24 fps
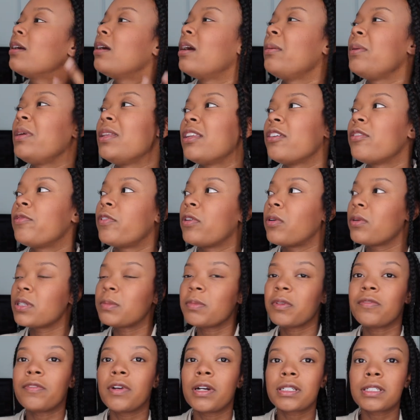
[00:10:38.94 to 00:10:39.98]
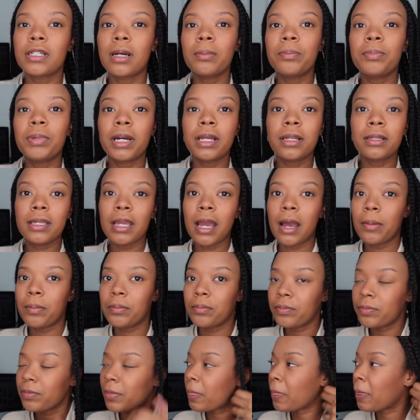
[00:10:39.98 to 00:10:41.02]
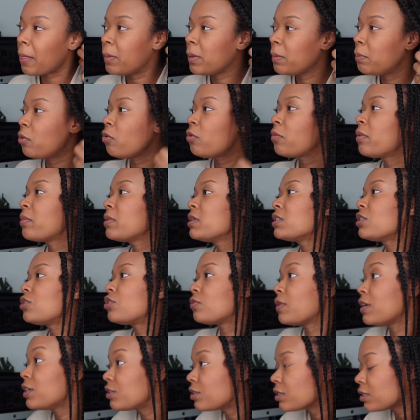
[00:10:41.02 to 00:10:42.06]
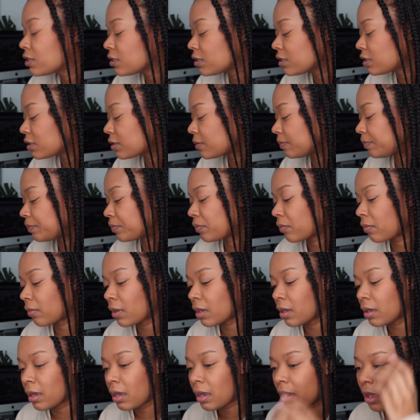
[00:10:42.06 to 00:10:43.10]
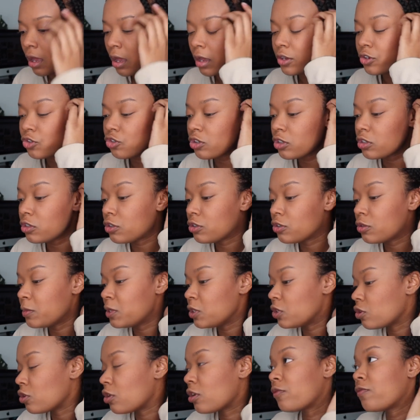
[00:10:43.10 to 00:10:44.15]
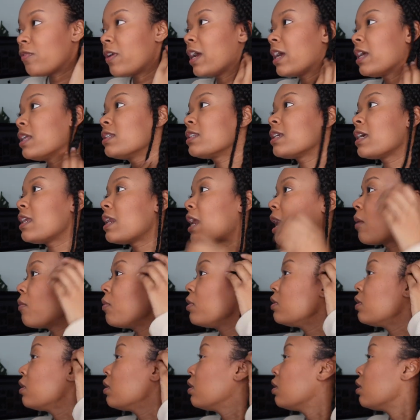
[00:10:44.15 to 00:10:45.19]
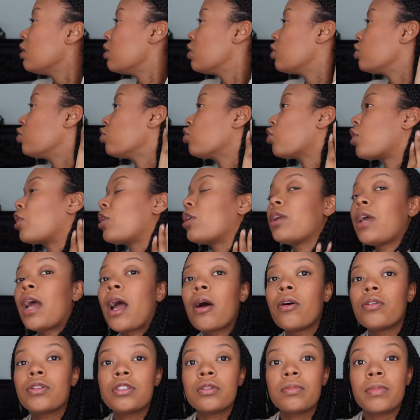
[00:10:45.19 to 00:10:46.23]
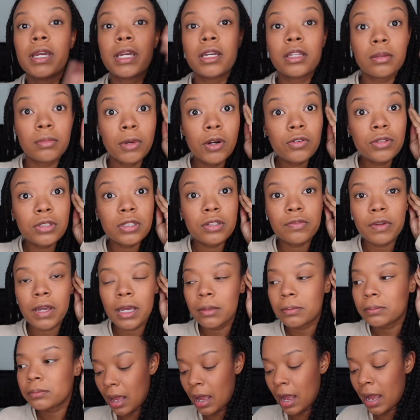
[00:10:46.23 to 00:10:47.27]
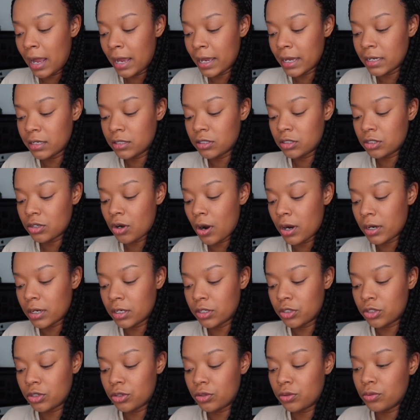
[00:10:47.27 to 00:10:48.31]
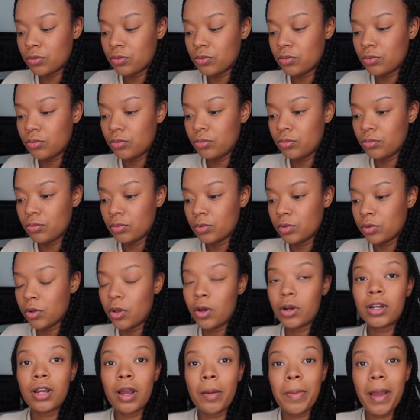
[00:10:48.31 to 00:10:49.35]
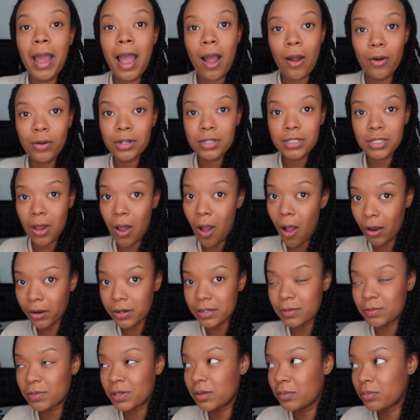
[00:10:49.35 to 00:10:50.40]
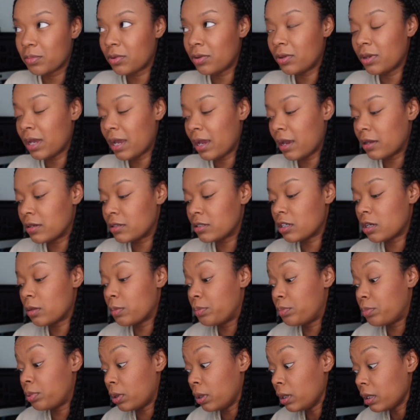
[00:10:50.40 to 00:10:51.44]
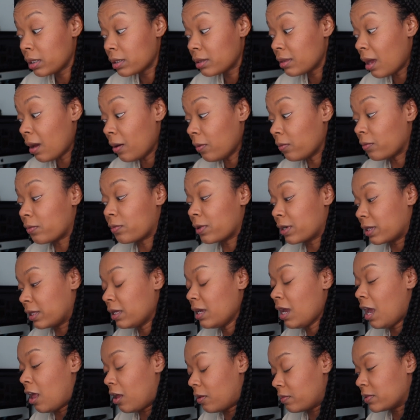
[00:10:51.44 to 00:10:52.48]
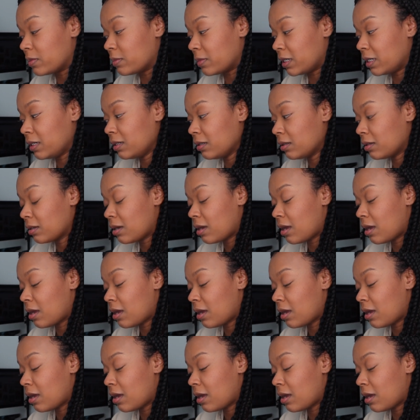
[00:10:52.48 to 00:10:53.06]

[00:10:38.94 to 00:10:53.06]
I mean, they've always been fucked up, but yeah, people would put me in situations, introduce me to their friends, and I would learn how to make the most of it. I started to look up how to talk to people, and a book that really helped me